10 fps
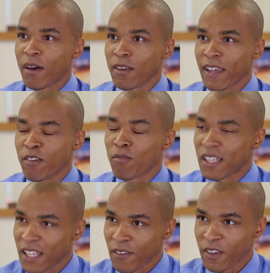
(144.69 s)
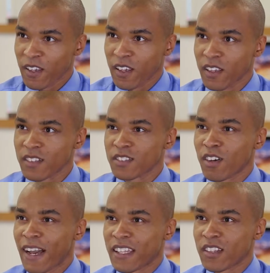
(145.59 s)
I ate with my left hand,
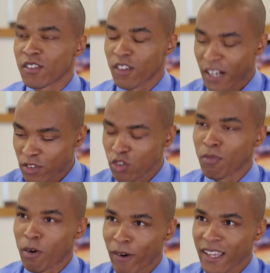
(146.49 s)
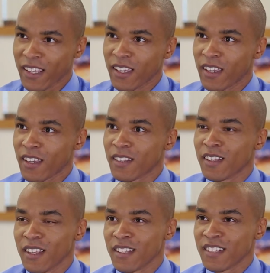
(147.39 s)
so I had to learn how to do it with my right hand,
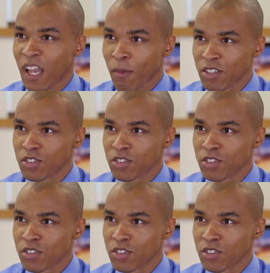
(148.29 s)
tie my